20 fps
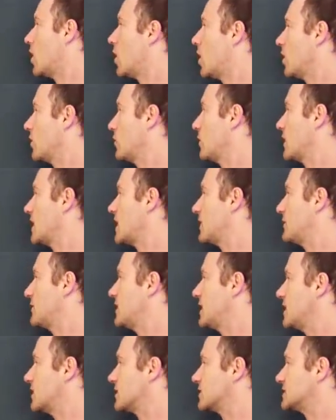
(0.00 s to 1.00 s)
All the way up
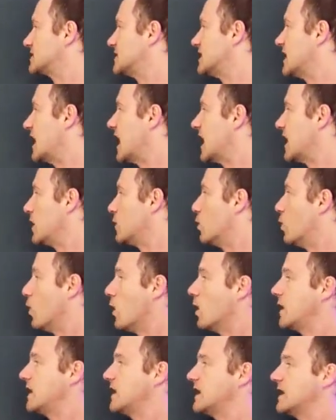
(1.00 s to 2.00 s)
here is the
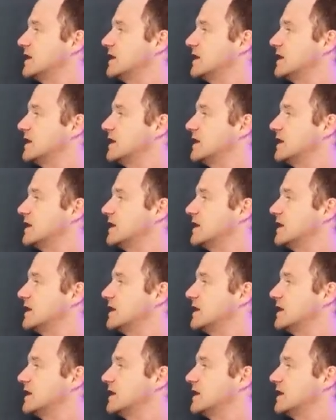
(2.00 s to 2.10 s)
A1